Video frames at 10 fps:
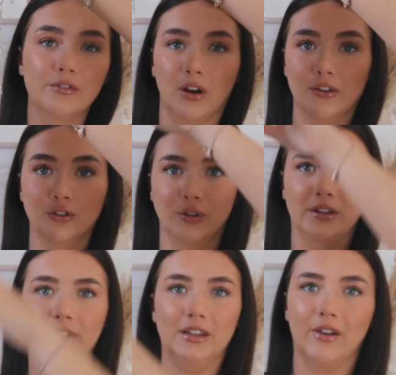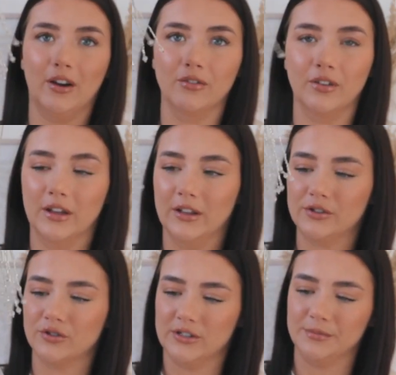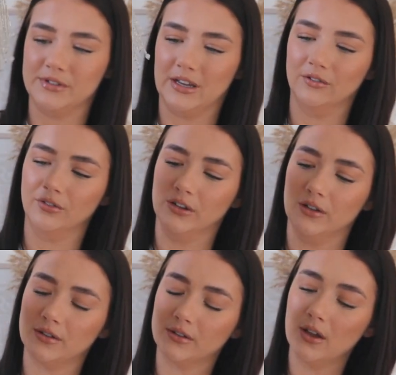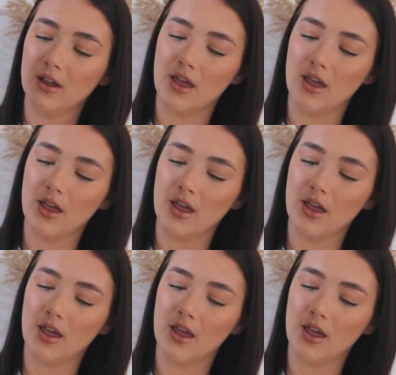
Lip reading: for like New Year's Eve outfits, Christmas outfits.